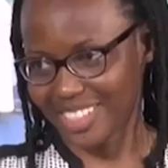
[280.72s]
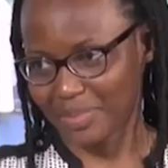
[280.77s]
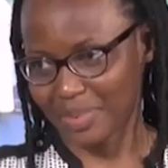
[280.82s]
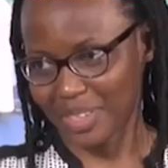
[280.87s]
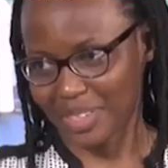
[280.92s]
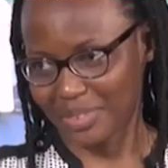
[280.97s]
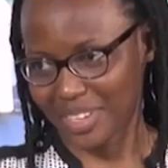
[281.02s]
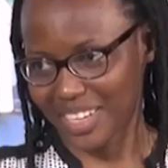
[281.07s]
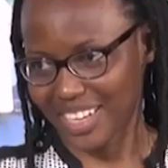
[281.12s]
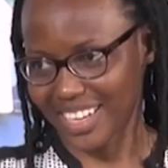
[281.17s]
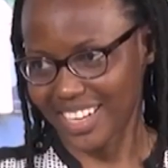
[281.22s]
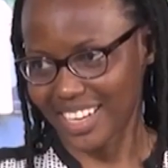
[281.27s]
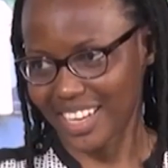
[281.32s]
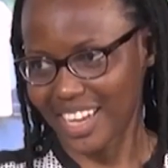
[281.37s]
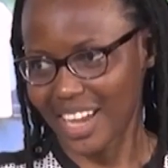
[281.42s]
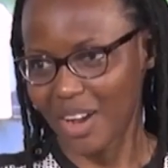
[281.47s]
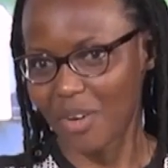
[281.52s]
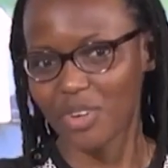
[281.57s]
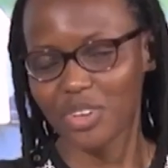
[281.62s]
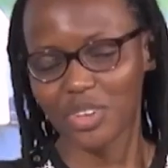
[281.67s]
specifically.
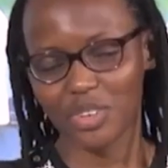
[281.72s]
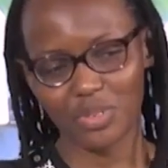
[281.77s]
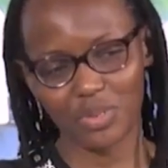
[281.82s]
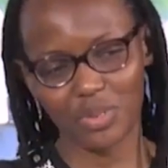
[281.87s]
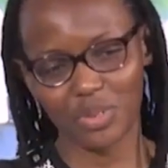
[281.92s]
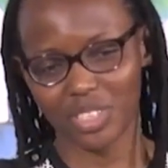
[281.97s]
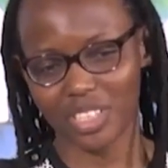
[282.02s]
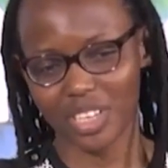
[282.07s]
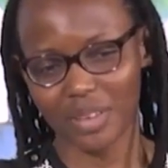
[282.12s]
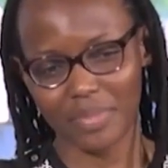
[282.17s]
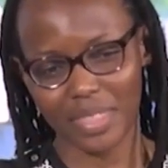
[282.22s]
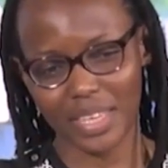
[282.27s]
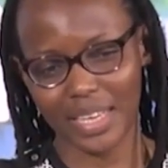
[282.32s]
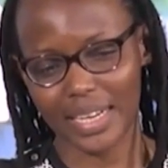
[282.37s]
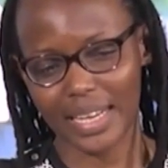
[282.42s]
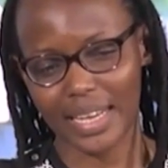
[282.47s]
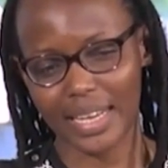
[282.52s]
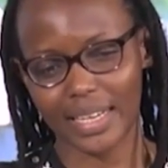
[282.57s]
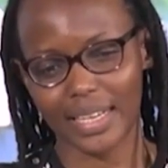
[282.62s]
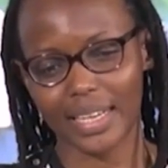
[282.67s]
I wanted to do
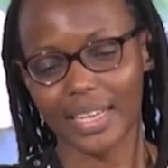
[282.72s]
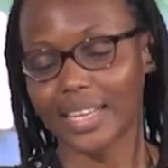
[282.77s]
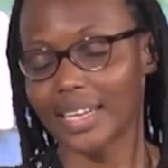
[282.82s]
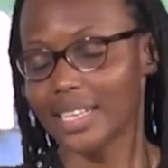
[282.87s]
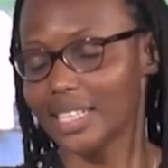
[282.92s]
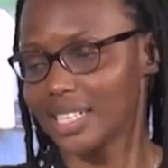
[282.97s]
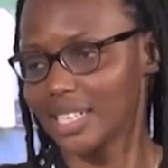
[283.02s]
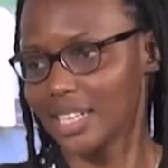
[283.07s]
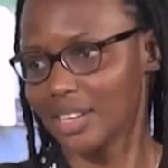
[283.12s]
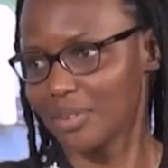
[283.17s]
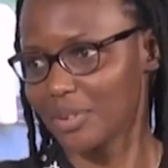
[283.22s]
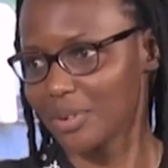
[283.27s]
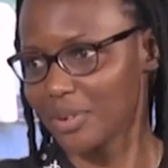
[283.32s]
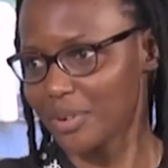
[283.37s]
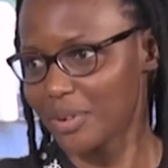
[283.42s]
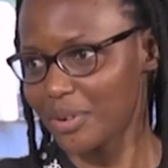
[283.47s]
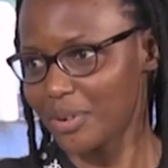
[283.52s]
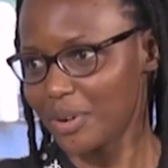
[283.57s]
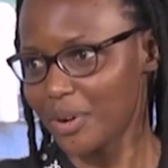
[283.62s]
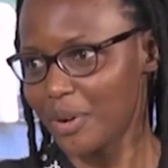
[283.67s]
something like
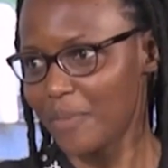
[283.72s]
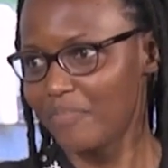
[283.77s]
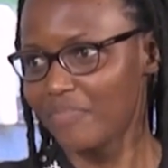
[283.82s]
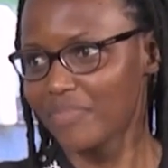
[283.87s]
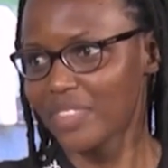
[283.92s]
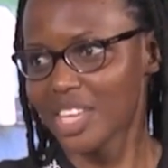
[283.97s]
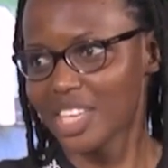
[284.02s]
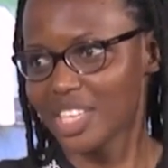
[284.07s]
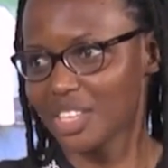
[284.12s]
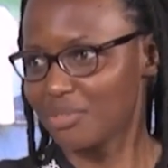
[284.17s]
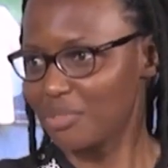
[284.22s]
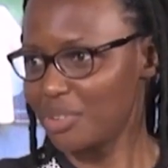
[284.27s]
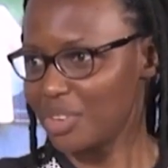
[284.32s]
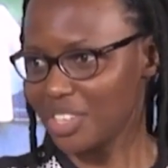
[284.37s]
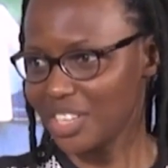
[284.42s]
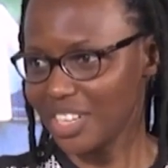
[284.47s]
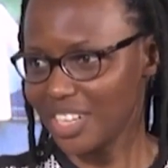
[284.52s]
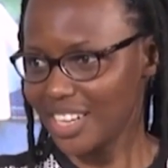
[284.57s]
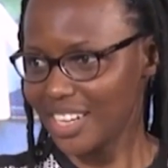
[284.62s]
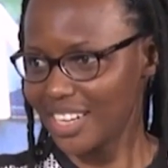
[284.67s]
electrical, civil
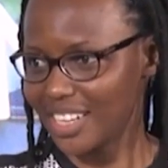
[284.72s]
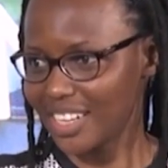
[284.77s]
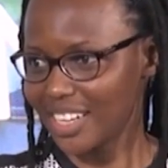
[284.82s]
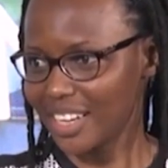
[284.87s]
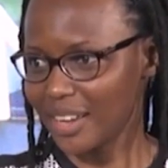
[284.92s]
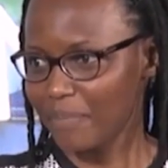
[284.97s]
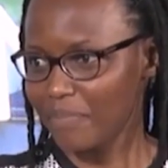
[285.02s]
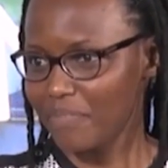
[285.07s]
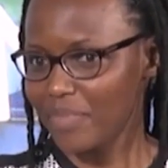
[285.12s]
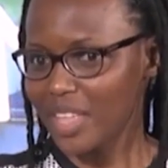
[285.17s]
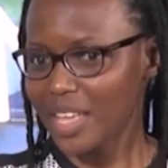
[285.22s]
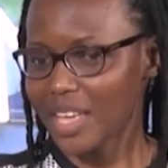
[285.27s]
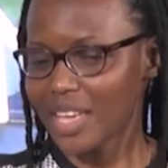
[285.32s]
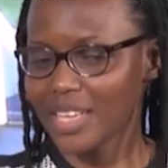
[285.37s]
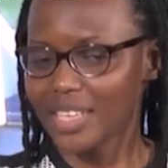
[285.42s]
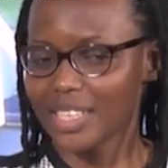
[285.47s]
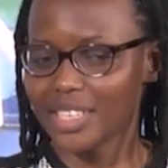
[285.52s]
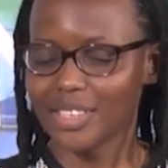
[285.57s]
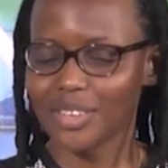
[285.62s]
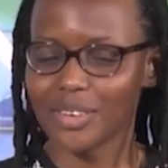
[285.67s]
engineering.
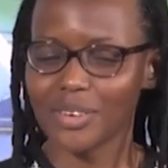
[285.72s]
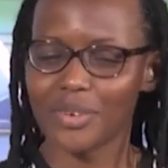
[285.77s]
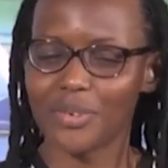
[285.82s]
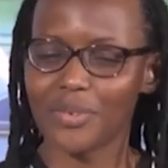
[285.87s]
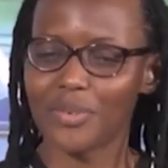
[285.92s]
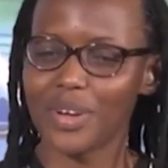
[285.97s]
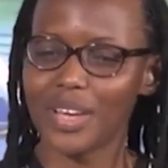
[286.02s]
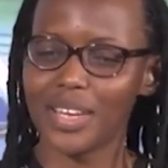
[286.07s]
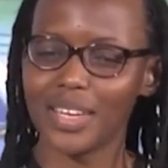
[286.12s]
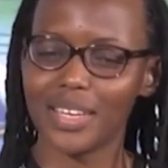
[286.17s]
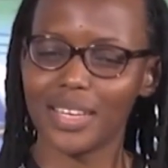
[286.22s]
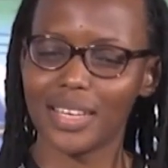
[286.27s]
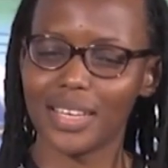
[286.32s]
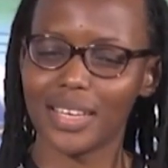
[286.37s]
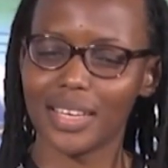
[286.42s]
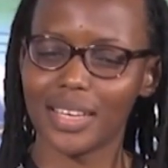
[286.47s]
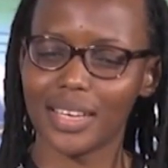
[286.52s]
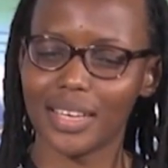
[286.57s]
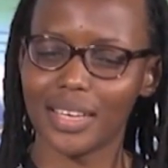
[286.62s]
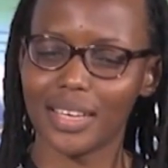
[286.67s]
So when
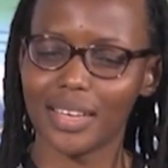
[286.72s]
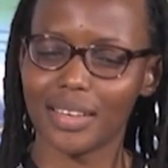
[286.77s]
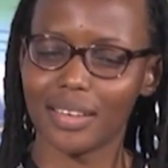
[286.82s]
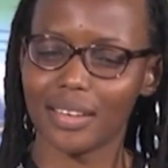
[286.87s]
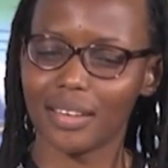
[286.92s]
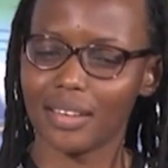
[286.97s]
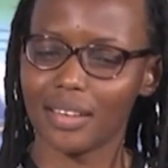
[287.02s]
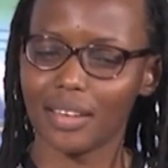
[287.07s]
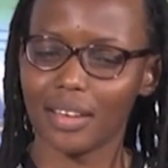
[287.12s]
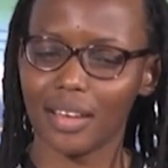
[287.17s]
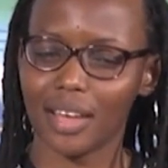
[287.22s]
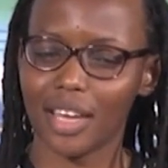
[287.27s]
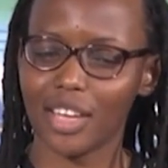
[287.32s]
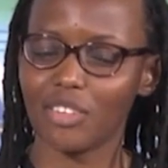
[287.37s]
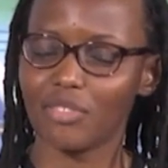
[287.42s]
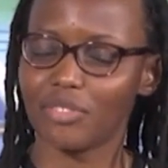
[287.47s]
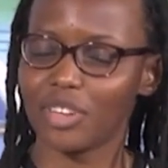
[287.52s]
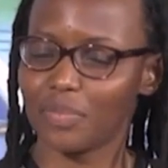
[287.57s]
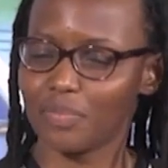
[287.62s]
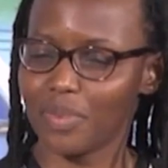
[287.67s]
the
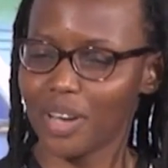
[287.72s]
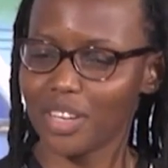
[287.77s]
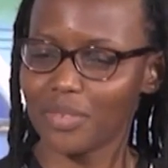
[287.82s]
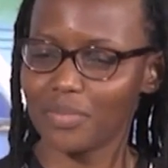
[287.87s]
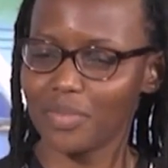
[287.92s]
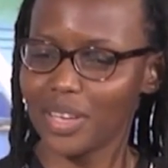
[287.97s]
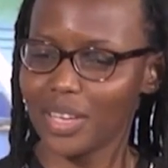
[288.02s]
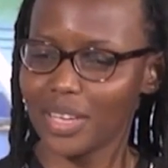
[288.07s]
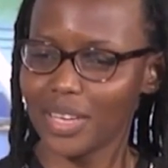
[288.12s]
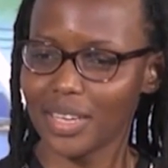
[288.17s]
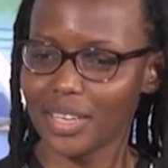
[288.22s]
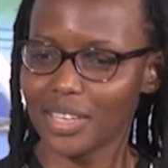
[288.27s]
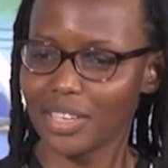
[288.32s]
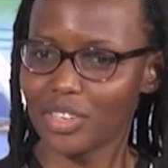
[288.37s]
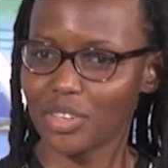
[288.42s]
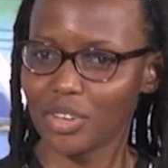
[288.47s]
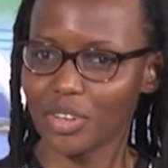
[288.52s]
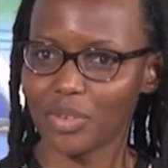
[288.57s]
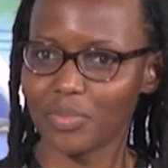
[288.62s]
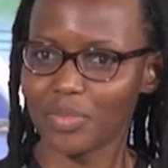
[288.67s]
head of the
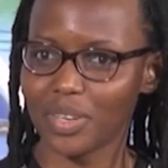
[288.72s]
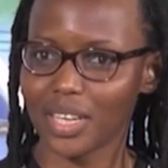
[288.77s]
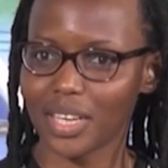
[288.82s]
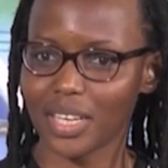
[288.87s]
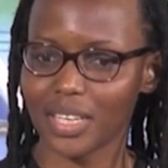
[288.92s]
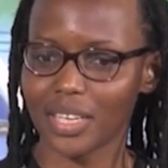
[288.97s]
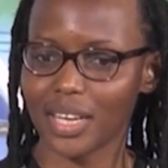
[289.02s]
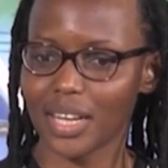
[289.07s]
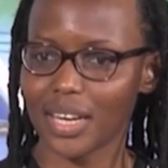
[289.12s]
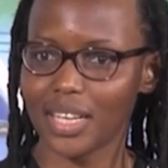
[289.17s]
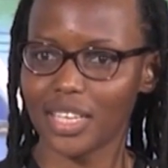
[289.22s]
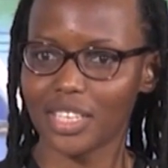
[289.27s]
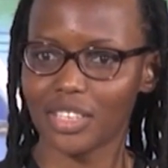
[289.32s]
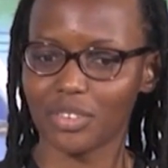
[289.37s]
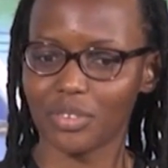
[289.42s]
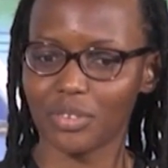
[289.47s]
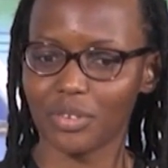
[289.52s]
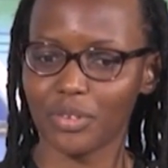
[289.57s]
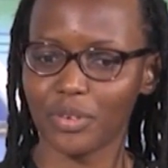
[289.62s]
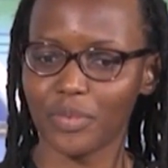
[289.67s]
department told me that, Alice,
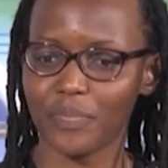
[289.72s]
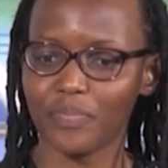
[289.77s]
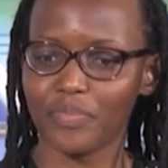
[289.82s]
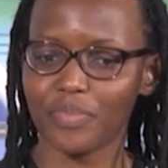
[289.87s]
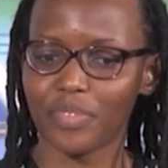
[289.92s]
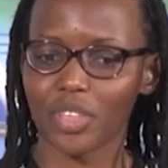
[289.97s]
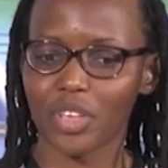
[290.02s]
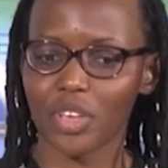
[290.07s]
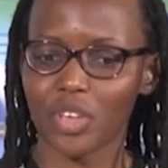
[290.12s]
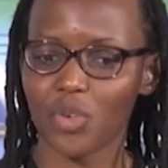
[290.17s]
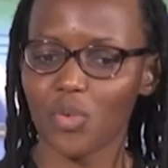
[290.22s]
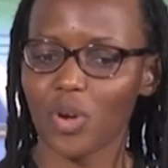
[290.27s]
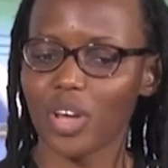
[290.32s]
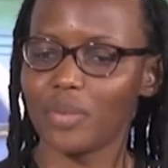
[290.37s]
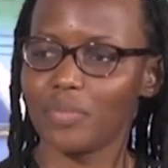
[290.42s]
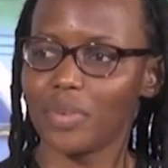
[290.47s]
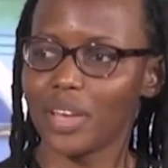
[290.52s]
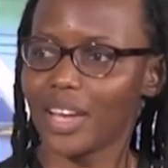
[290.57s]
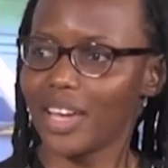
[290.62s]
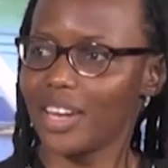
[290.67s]
no, you are a
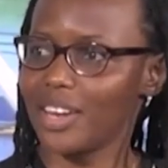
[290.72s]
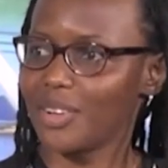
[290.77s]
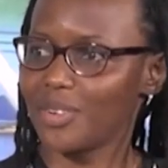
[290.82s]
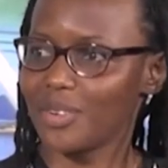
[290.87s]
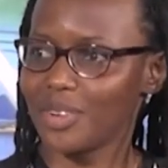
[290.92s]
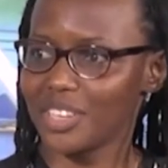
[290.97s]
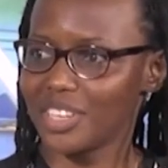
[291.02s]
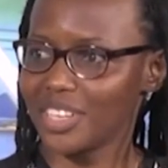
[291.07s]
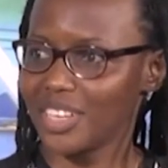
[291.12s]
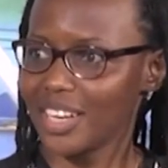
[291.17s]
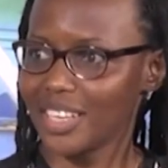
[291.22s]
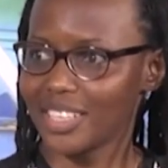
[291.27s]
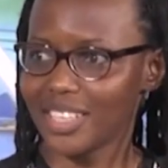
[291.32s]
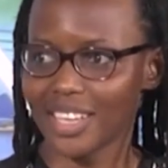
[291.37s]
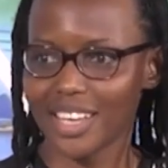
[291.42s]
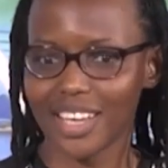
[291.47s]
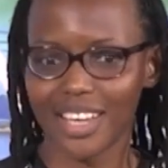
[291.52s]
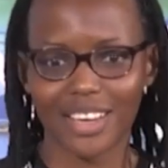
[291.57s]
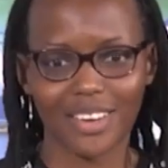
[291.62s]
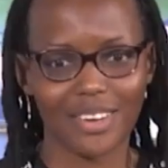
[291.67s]
mechanical engineer, I
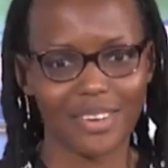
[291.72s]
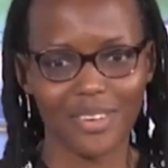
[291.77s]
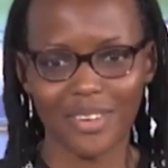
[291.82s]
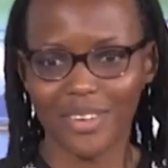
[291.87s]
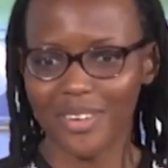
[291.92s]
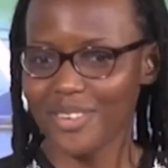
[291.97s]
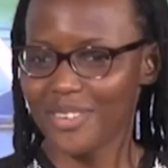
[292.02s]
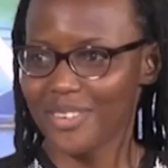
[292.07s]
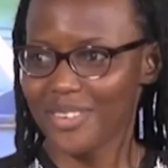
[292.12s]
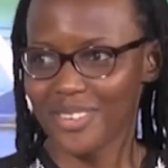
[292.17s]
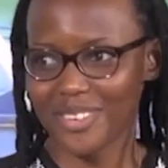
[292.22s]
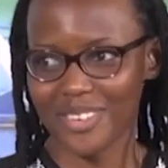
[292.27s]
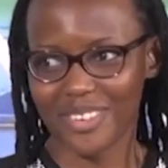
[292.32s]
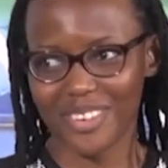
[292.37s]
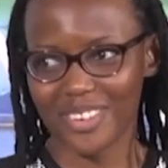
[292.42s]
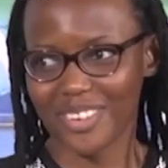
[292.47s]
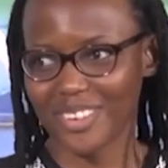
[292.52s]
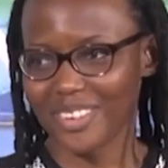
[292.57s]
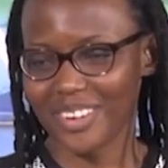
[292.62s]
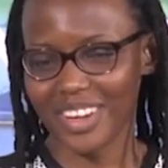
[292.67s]
said, no, no, no, no,
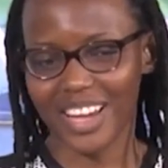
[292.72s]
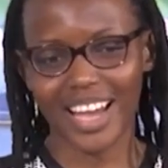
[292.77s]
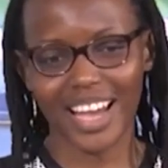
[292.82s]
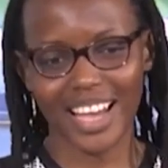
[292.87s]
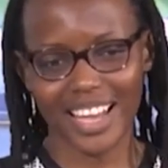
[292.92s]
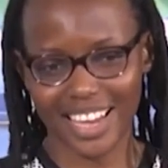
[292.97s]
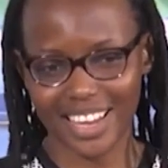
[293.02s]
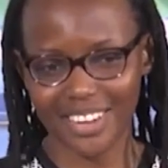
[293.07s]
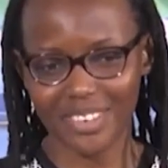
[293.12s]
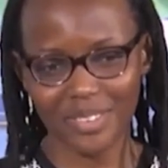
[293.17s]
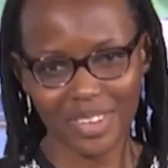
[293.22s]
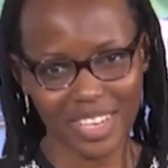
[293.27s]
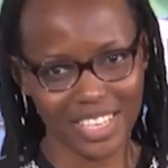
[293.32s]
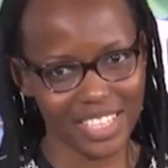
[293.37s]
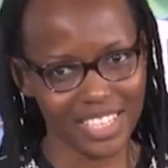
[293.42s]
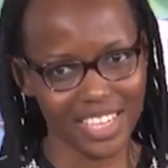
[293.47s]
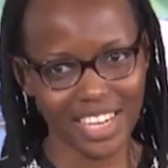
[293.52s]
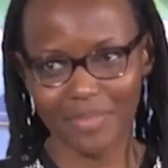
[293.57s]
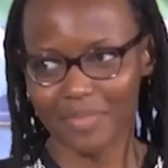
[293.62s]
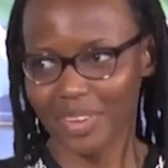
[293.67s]
no, no, no. I can do
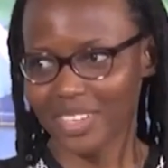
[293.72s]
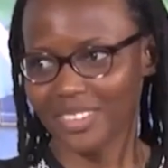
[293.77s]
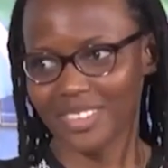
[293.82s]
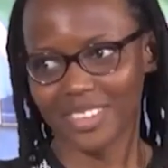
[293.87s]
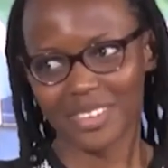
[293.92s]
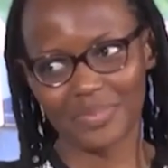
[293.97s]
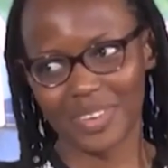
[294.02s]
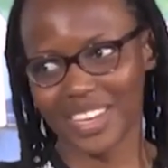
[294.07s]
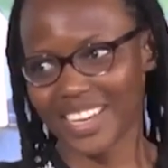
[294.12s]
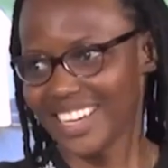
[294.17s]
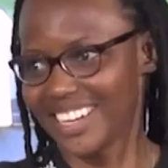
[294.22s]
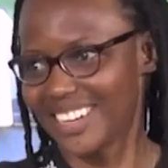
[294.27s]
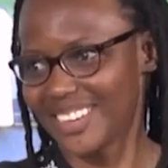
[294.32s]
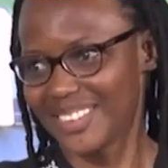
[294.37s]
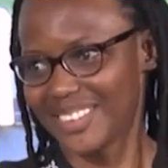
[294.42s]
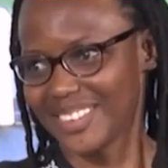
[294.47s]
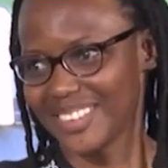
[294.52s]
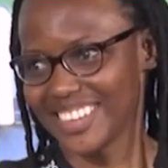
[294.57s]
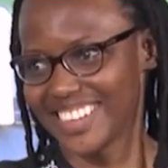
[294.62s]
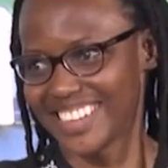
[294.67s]
engineering, but not
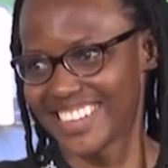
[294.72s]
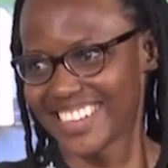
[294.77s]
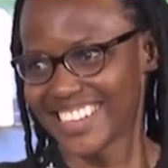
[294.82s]
mechanical.